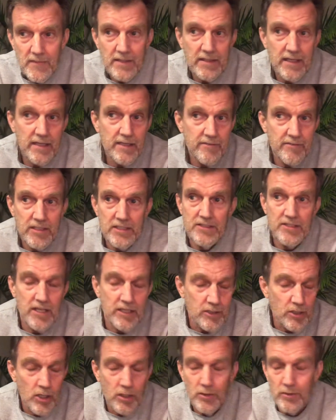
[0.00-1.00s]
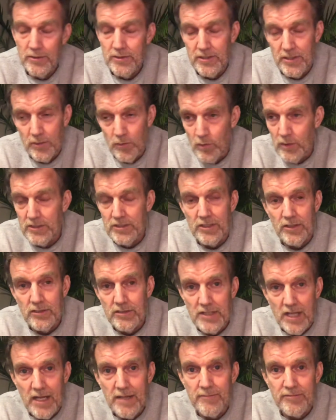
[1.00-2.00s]
They say no, they'll say, what's a
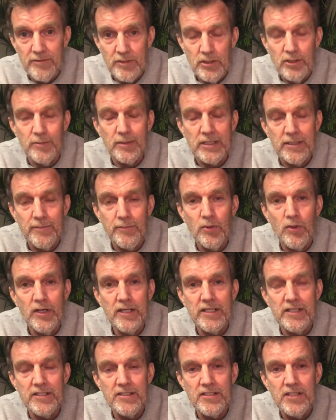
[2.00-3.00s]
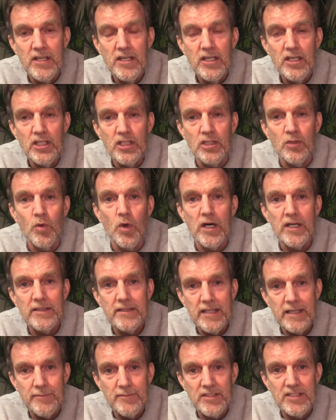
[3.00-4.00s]
good time for you? But the point is, you
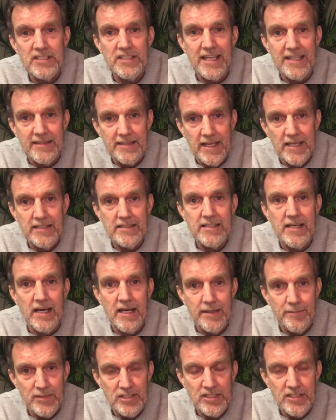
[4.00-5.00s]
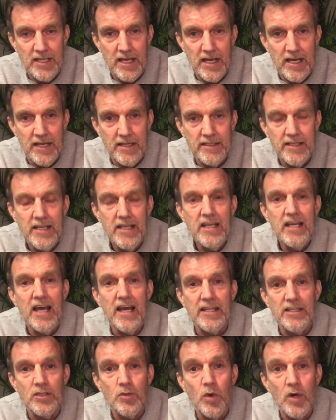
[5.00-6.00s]
want them to set that time aside
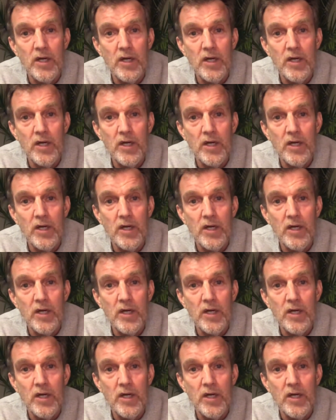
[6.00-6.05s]
and you